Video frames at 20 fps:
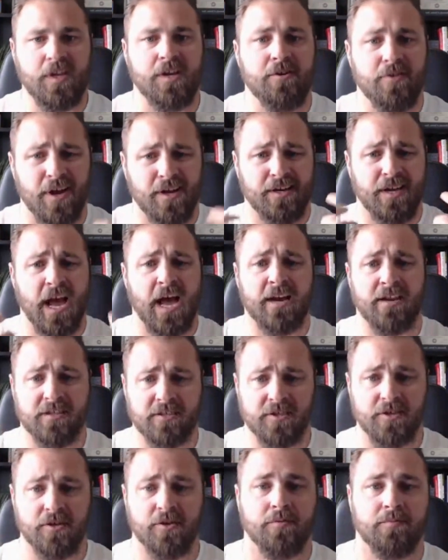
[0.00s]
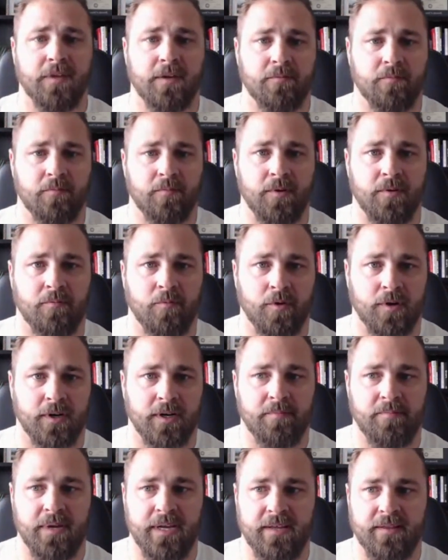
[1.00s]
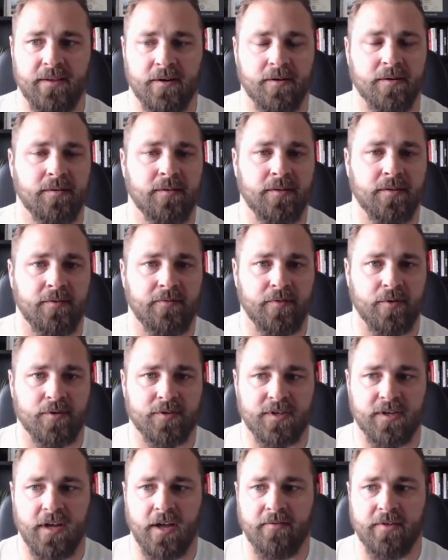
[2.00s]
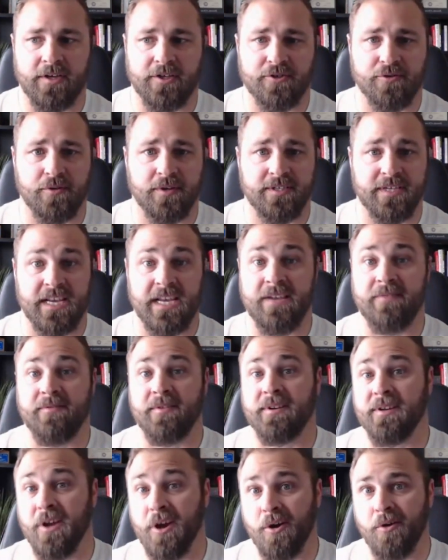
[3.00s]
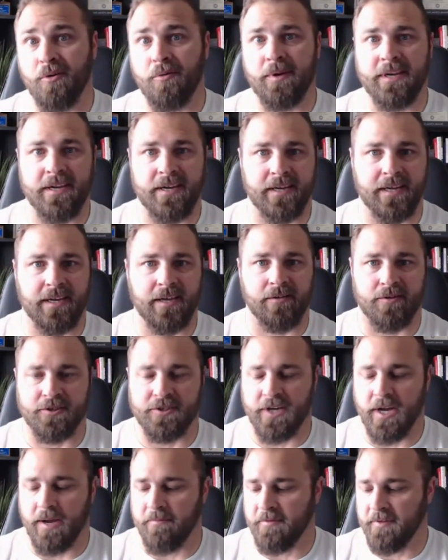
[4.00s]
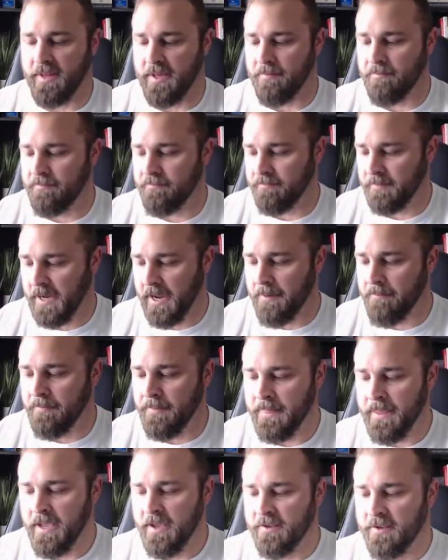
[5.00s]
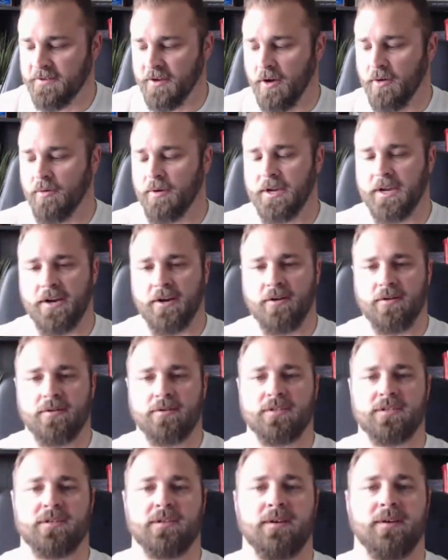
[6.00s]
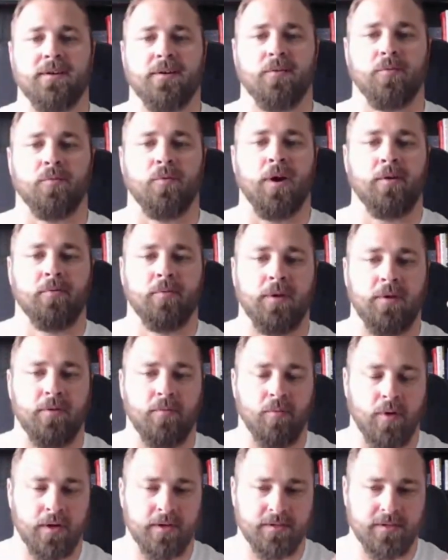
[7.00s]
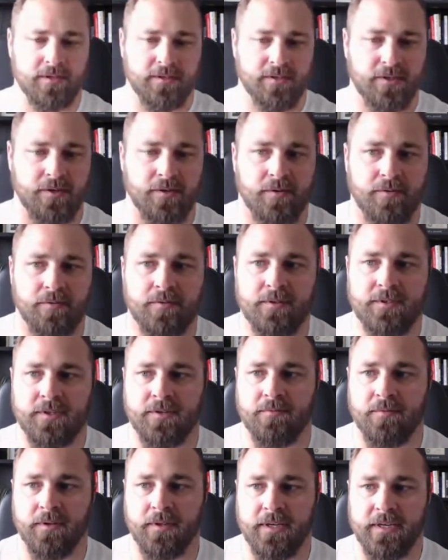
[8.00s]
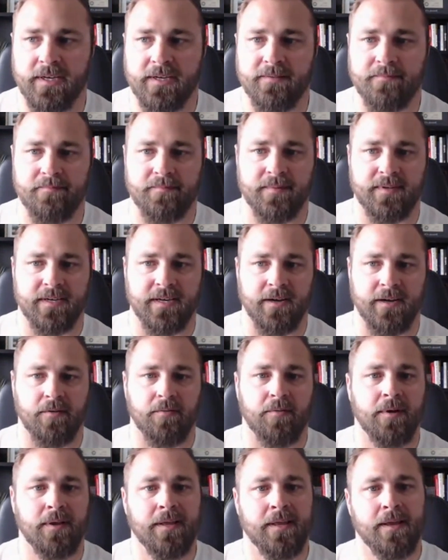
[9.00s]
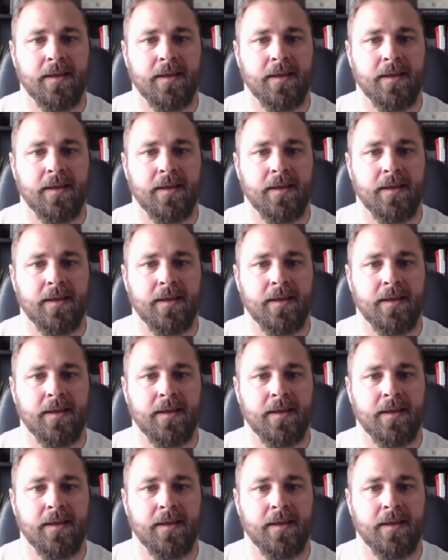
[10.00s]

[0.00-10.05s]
you know, not assume that that we're going to be their their first and obvious choice, even though we did a killer job for them. Okay, so here's what we want to do to really, you know,